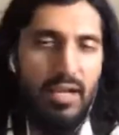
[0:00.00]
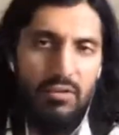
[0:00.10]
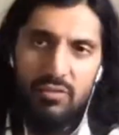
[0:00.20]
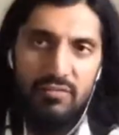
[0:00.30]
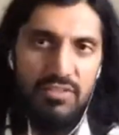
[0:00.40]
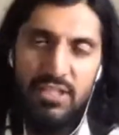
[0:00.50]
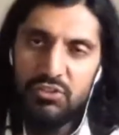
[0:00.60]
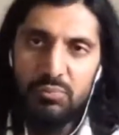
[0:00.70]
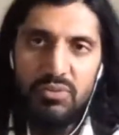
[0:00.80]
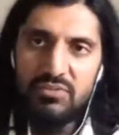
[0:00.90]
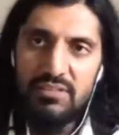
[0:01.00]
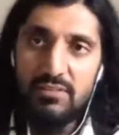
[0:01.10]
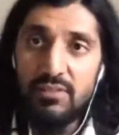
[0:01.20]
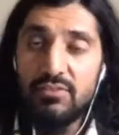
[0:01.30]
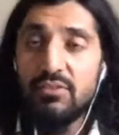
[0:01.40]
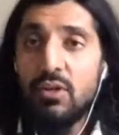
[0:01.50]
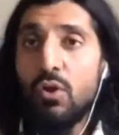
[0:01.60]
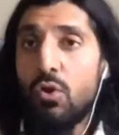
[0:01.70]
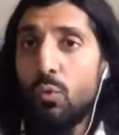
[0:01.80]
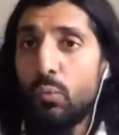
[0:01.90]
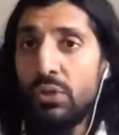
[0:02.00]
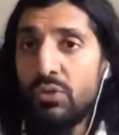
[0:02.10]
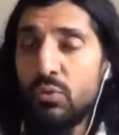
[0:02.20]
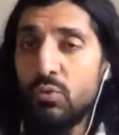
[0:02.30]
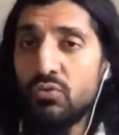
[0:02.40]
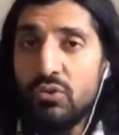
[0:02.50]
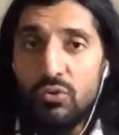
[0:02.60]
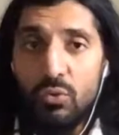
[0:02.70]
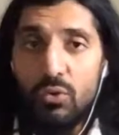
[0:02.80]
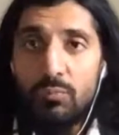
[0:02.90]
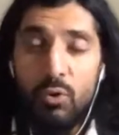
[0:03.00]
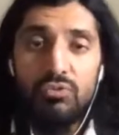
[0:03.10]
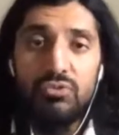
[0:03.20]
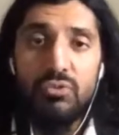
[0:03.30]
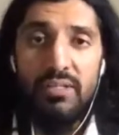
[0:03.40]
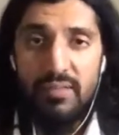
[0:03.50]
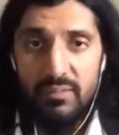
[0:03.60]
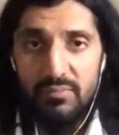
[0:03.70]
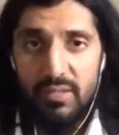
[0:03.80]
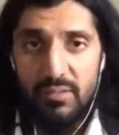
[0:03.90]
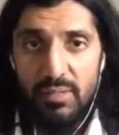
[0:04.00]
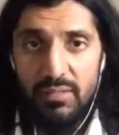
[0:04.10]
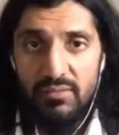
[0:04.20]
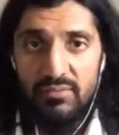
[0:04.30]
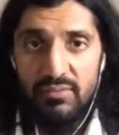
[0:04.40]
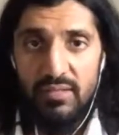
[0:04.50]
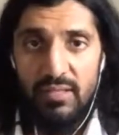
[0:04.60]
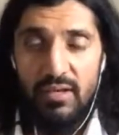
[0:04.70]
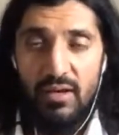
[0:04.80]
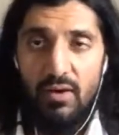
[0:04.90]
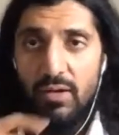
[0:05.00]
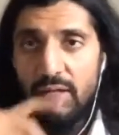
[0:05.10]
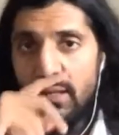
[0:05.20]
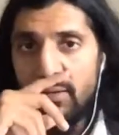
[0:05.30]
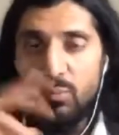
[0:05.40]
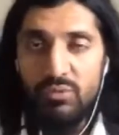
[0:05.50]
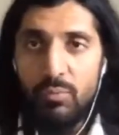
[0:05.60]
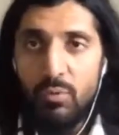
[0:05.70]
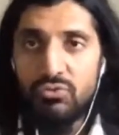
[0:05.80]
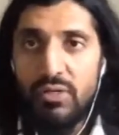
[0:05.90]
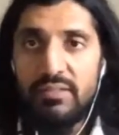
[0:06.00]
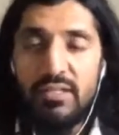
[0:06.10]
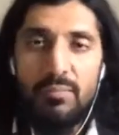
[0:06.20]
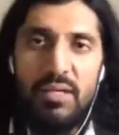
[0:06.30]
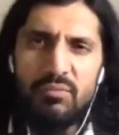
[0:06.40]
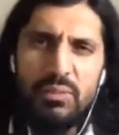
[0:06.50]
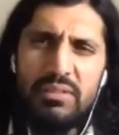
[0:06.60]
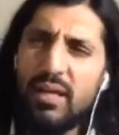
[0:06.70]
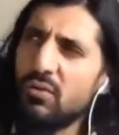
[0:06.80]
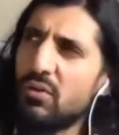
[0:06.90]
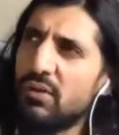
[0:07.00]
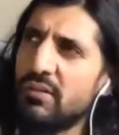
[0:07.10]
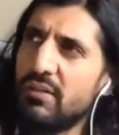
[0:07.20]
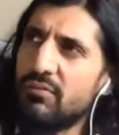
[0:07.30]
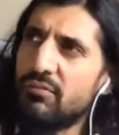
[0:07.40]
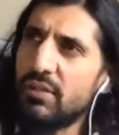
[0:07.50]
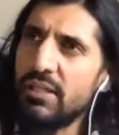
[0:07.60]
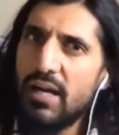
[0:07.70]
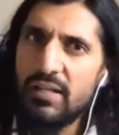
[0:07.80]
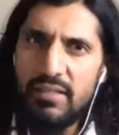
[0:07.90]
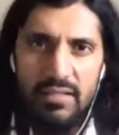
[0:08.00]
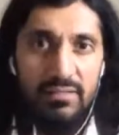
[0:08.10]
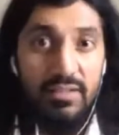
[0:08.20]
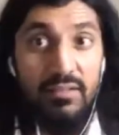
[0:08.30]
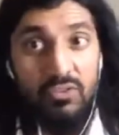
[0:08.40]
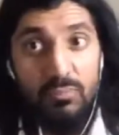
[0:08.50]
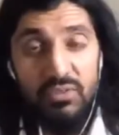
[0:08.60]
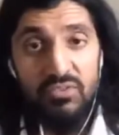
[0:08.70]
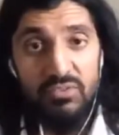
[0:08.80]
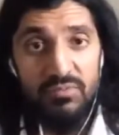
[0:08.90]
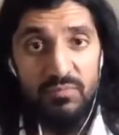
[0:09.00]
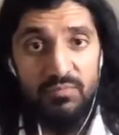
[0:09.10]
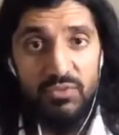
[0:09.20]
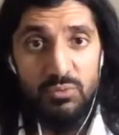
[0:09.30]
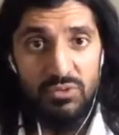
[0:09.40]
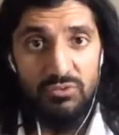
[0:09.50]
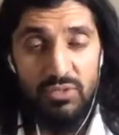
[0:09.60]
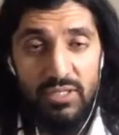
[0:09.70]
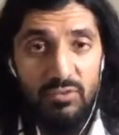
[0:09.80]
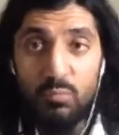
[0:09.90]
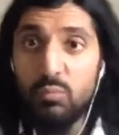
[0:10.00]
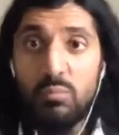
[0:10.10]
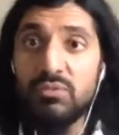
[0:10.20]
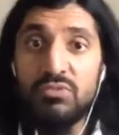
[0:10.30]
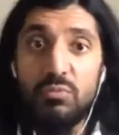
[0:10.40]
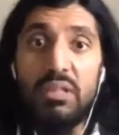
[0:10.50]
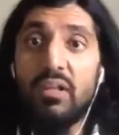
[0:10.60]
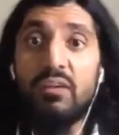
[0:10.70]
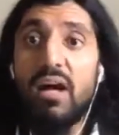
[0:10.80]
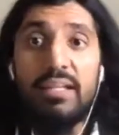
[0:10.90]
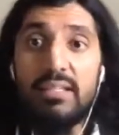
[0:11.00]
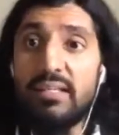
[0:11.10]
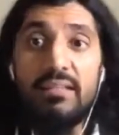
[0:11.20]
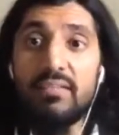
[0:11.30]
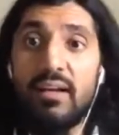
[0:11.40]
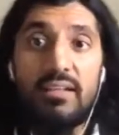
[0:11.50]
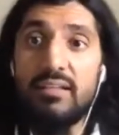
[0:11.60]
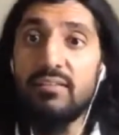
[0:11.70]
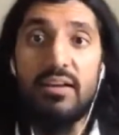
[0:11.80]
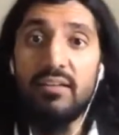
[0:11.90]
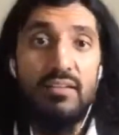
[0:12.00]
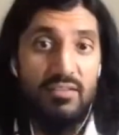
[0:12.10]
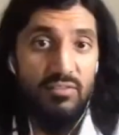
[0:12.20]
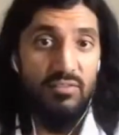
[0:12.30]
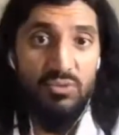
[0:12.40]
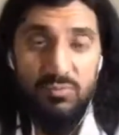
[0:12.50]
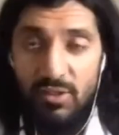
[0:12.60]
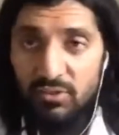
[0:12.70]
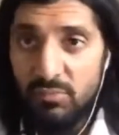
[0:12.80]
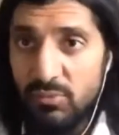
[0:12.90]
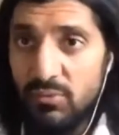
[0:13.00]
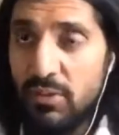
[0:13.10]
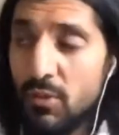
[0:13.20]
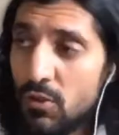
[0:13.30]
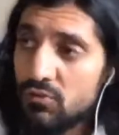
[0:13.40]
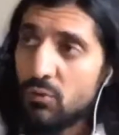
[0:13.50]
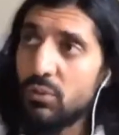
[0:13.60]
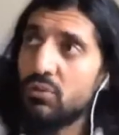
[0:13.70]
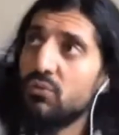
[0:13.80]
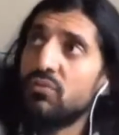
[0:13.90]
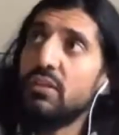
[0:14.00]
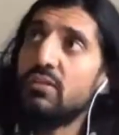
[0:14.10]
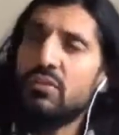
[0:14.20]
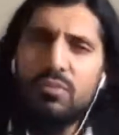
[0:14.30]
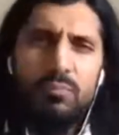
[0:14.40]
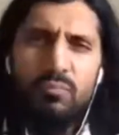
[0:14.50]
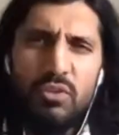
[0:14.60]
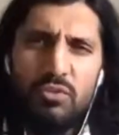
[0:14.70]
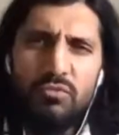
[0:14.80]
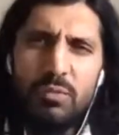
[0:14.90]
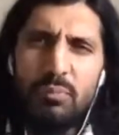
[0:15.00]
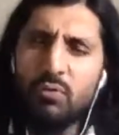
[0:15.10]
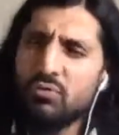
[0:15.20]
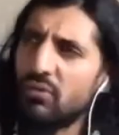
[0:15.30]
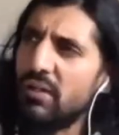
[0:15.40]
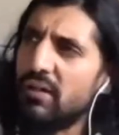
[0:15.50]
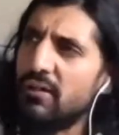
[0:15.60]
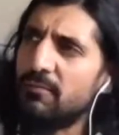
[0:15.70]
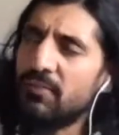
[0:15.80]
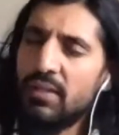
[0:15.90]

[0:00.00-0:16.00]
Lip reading: Obviously HTML, CSS. We used your Postgre database, all right? And with the Postgre database, we downloaded a free IDE, because again, these are business students, right? So we love IDEs as much as possible. So we use there's a free Postgre